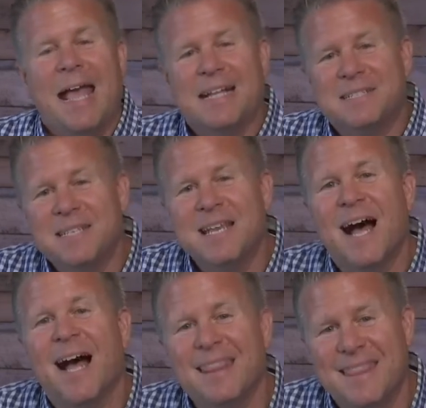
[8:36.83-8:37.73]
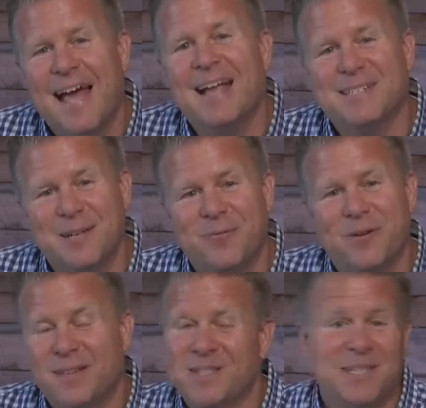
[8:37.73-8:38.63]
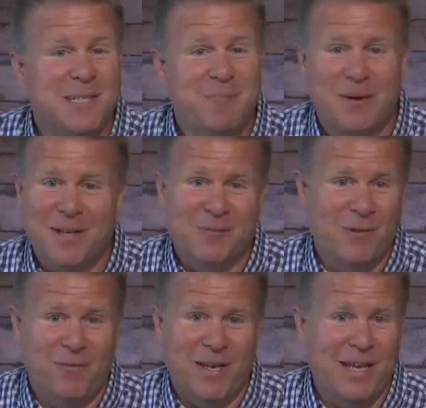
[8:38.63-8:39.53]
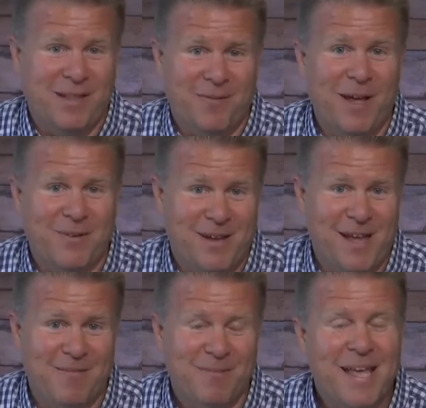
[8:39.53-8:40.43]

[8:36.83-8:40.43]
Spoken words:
It's not that different. This experience with Vinny in the Raider game